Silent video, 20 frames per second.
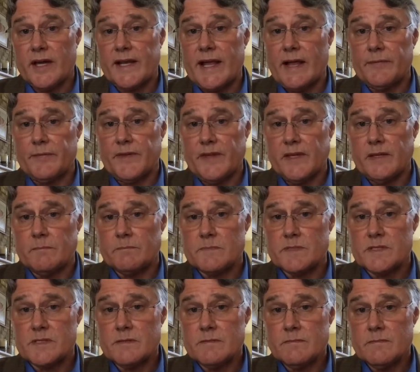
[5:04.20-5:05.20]
out the
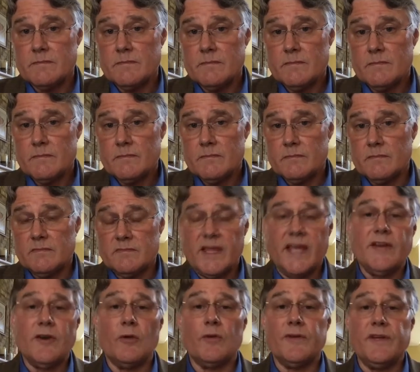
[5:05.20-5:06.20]
hymns. They
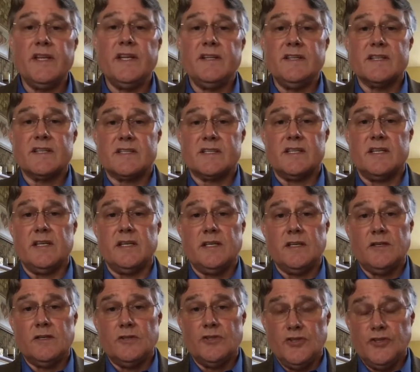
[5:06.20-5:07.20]
don't need to see
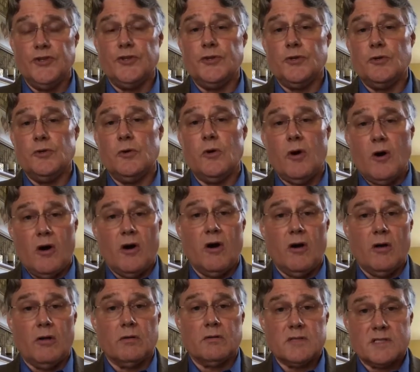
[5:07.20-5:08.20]
you
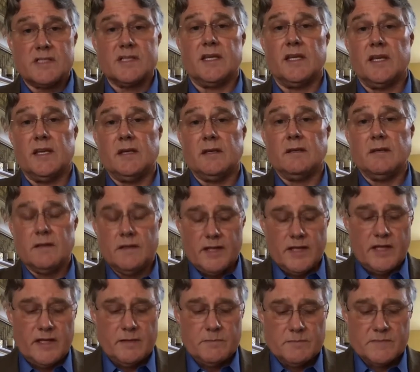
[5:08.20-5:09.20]
all singing the
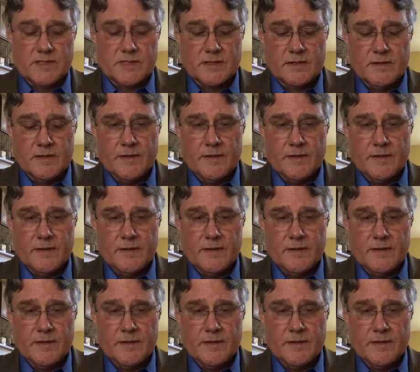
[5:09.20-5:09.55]
hymns.